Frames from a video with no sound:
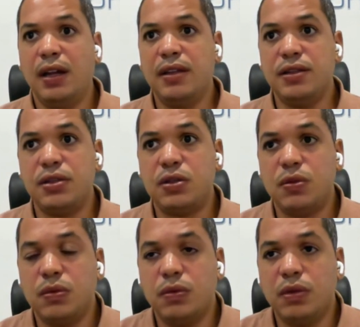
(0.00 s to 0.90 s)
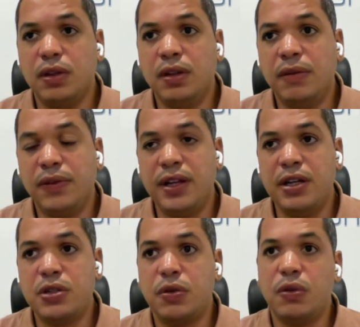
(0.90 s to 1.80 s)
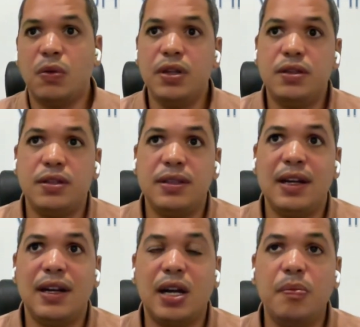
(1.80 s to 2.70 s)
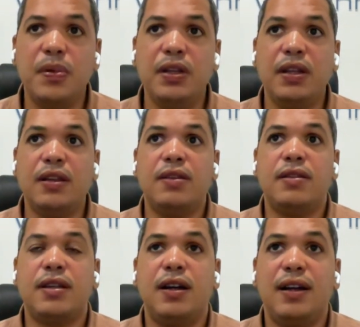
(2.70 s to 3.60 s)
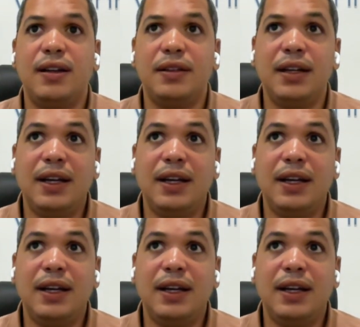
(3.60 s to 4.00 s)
this to the financial authorities, that a company that